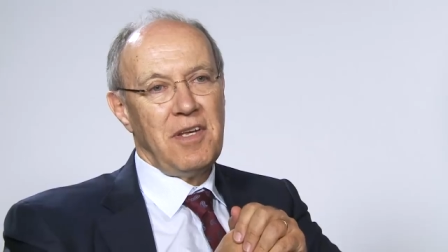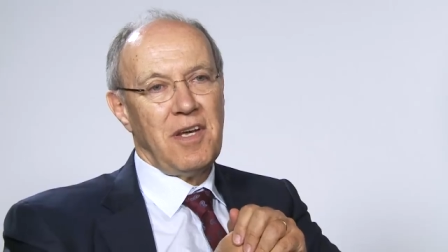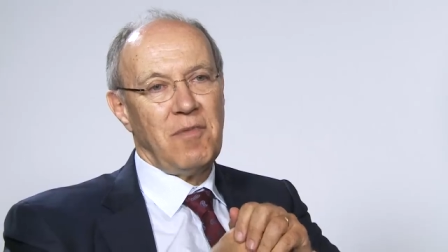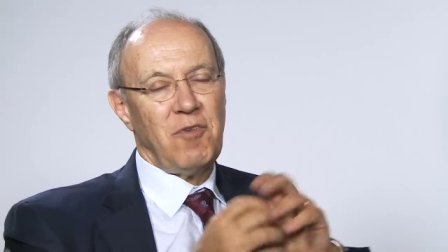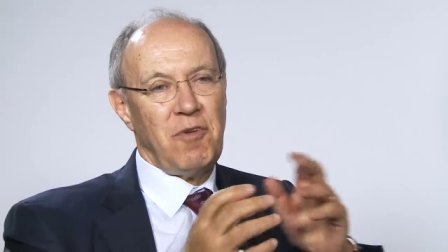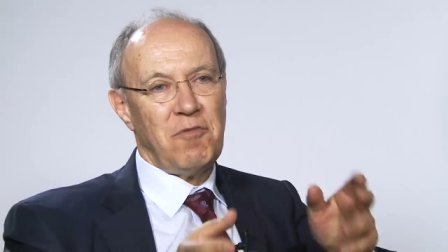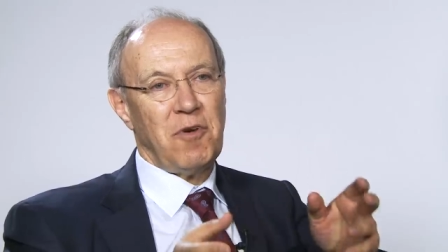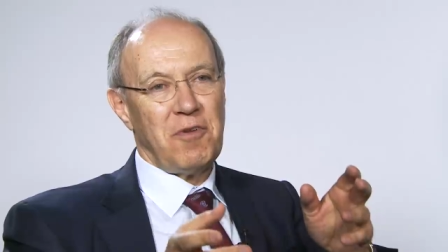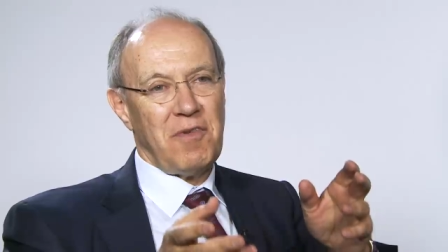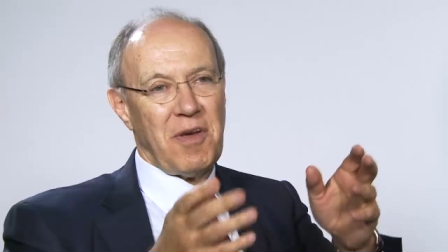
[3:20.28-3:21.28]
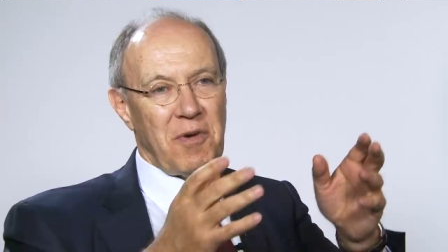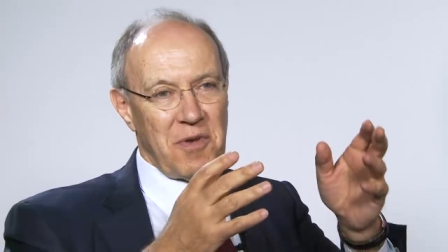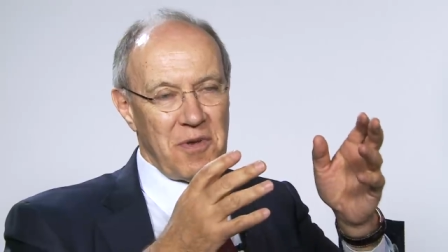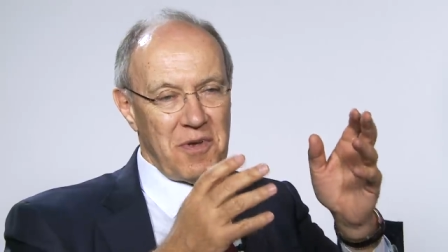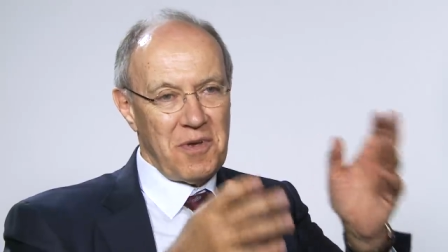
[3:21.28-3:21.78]
I'm very fond of our
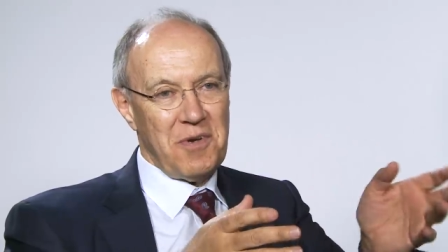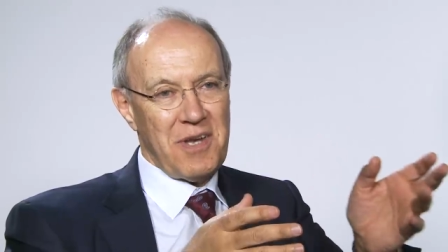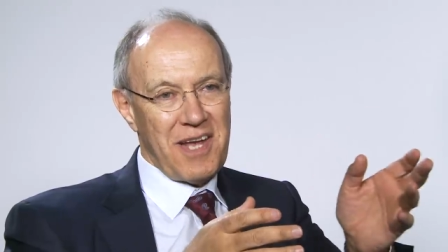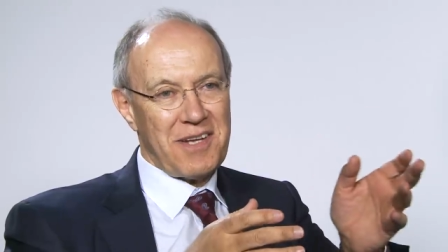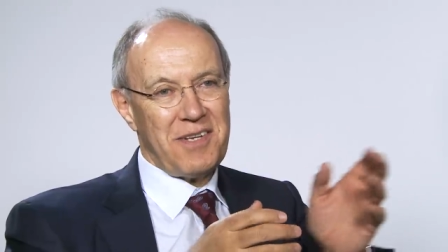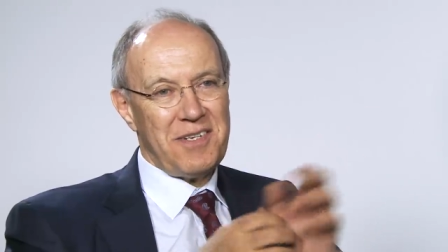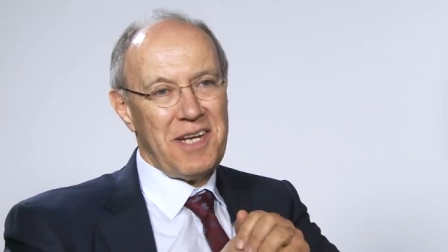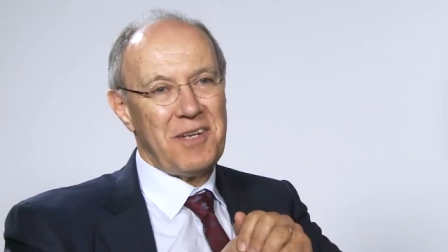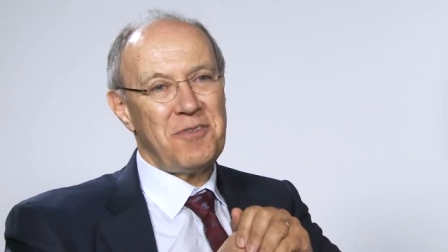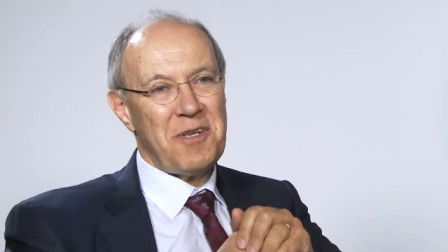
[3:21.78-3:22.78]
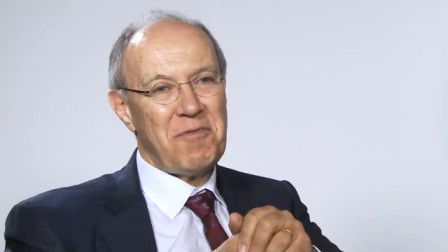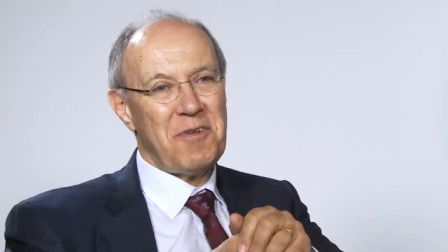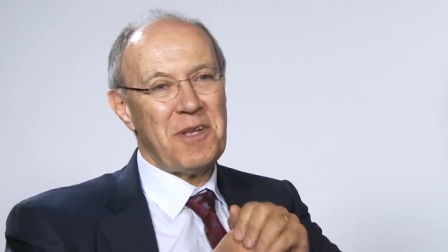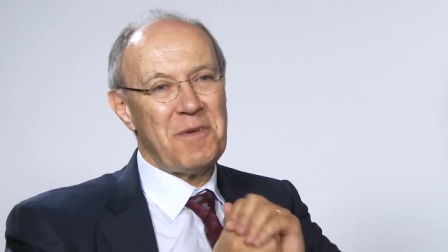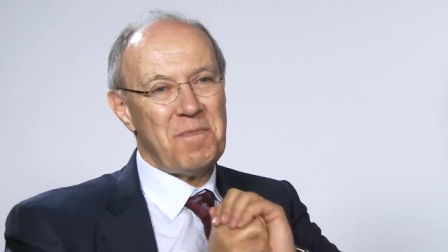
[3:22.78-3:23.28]
own architect,
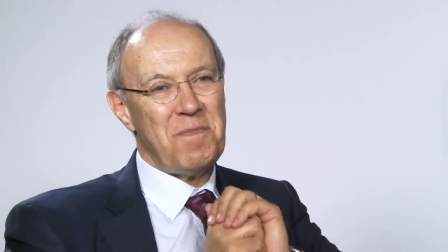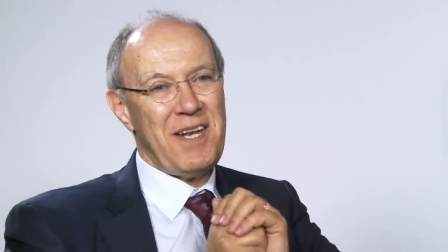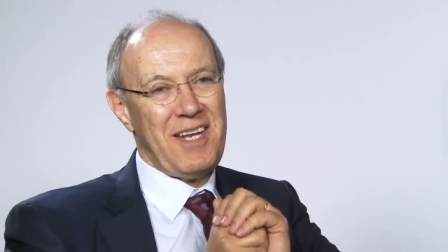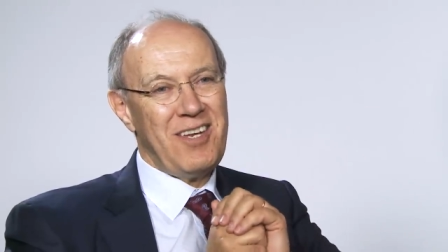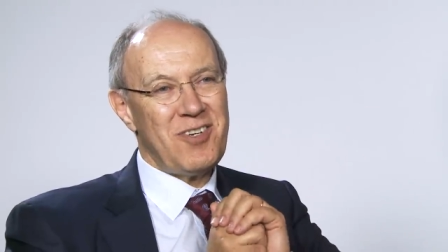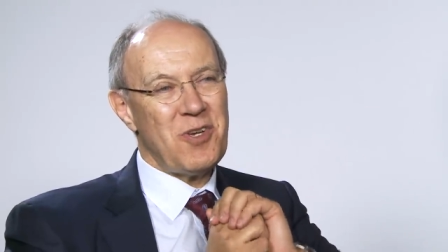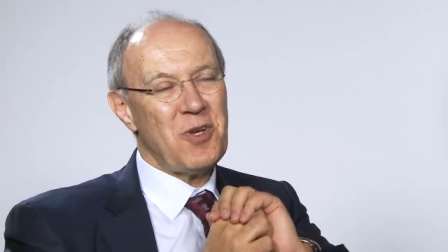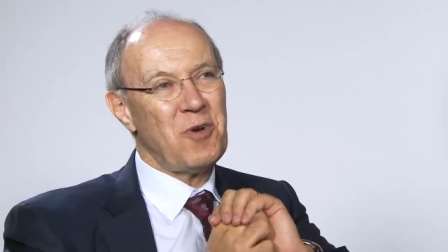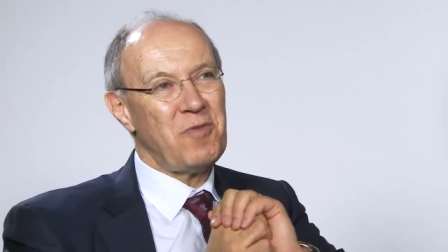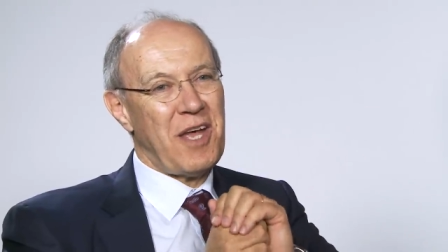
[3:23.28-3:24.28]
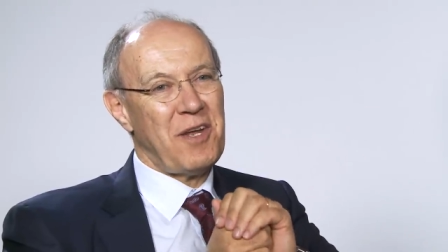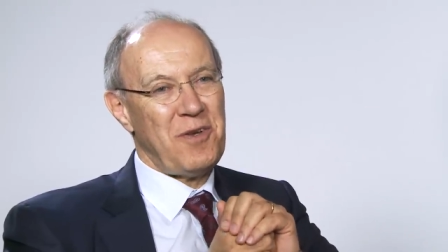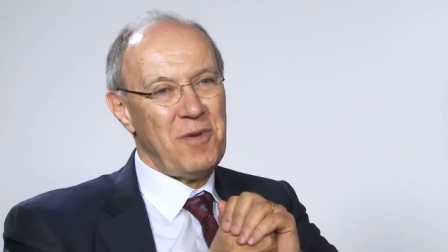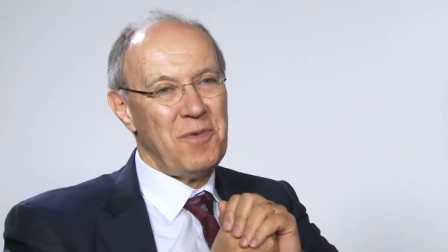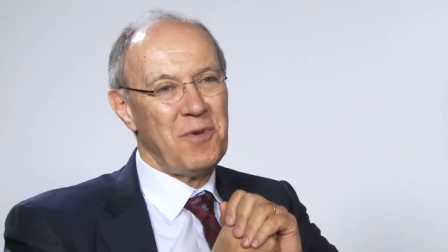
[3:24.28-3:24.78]
Stefan Benich, of our
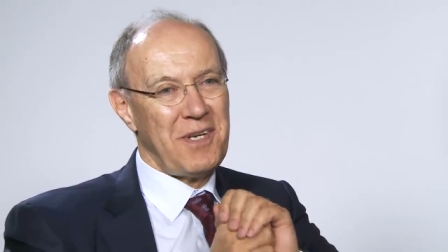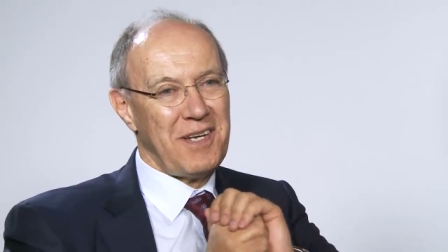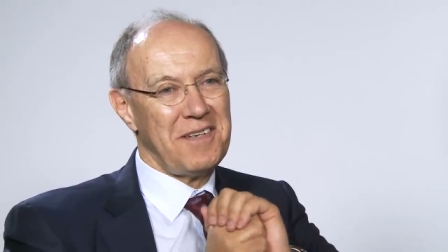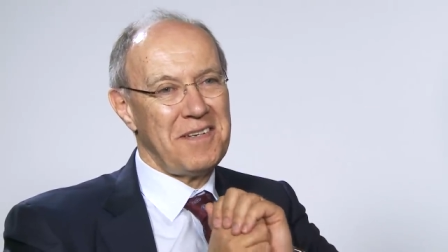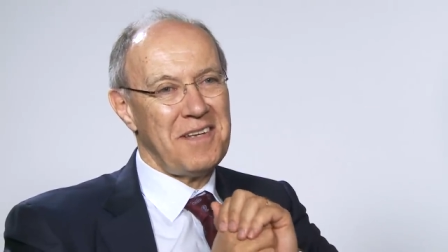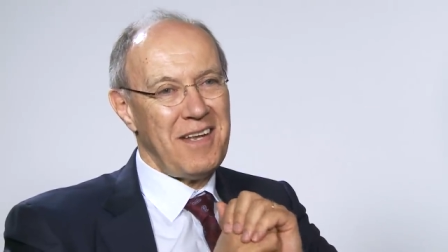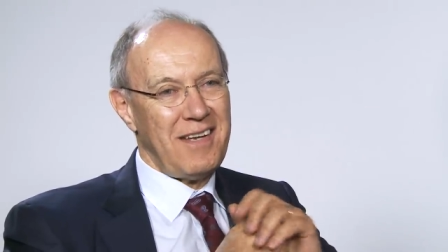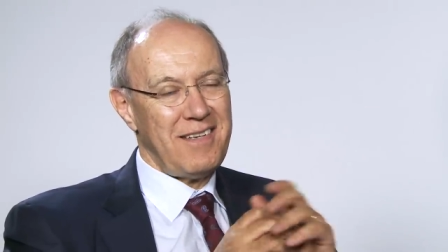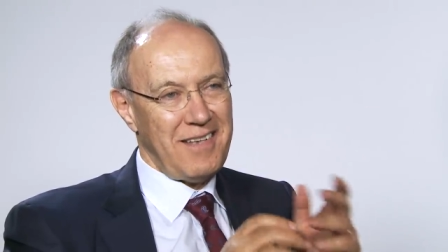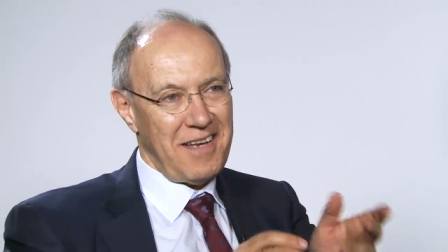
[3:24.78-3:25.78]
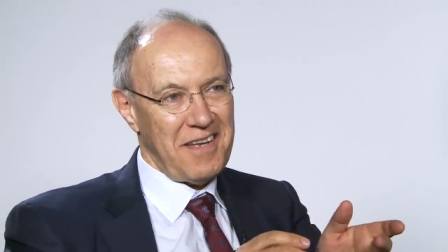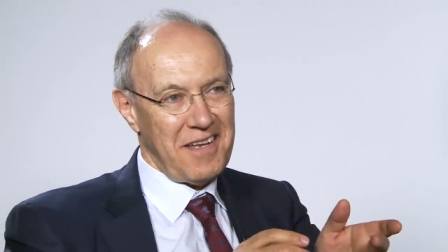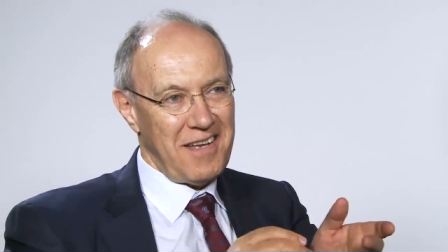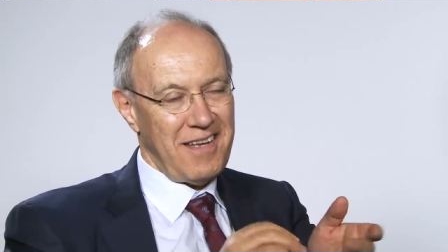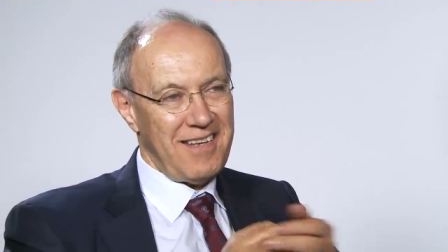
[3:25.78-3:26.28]
new building at, at
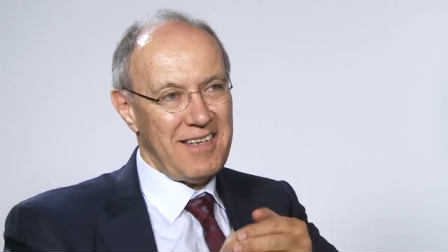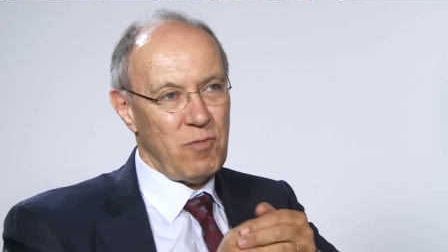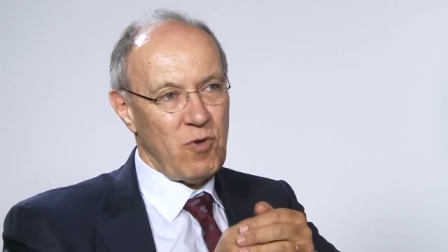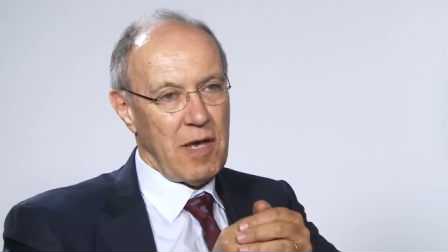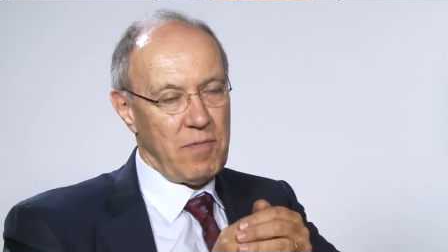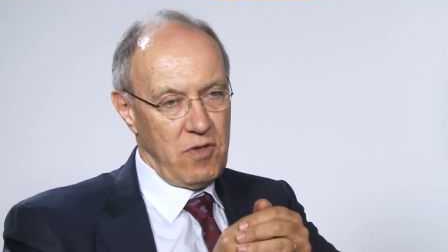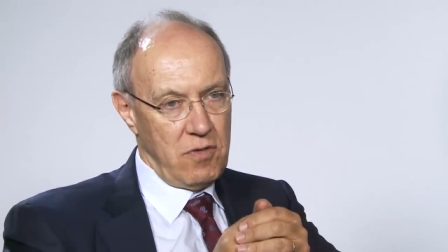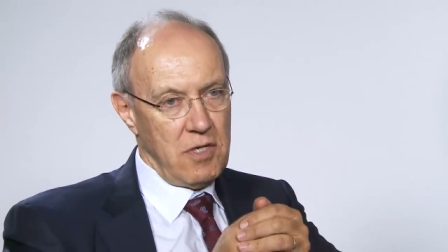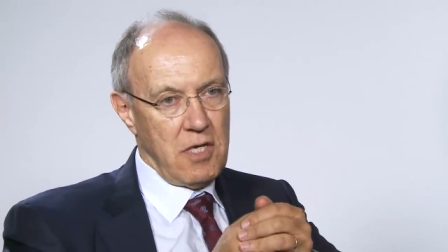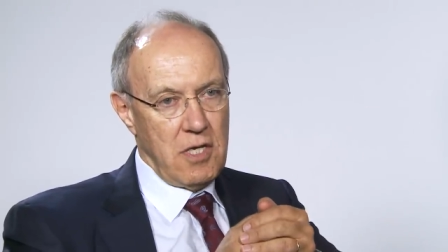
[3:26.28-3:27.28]
uh, W I P O.